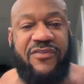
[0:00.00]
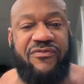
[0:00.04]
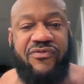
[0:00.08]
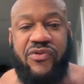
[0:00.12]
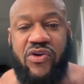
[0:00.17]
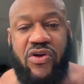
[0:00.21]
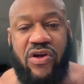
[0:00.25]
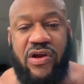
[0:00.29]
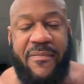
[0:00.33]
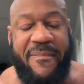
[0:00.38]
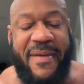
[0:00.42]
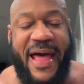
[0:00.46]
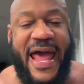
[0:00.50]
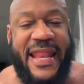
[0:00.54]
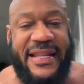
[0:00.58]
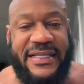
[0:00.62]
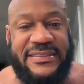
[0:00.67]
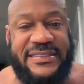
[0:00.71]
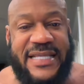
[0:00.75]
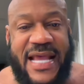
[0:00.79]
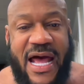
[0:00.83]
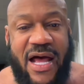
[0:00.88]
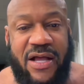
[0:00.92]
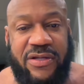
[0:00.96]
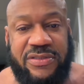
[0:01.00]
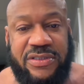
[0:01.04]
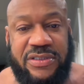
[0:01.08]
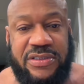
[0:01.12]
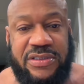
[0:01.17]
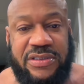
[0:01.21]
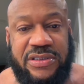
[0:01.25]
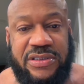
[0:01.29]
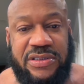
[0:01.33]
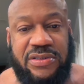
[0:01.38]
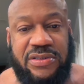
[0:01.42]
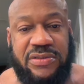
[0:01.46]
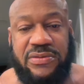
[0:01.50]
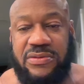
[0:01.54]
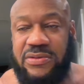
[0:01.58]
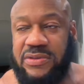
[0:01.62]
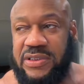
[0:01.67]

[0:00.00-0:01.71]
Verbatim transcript: if you're going to buy these houses,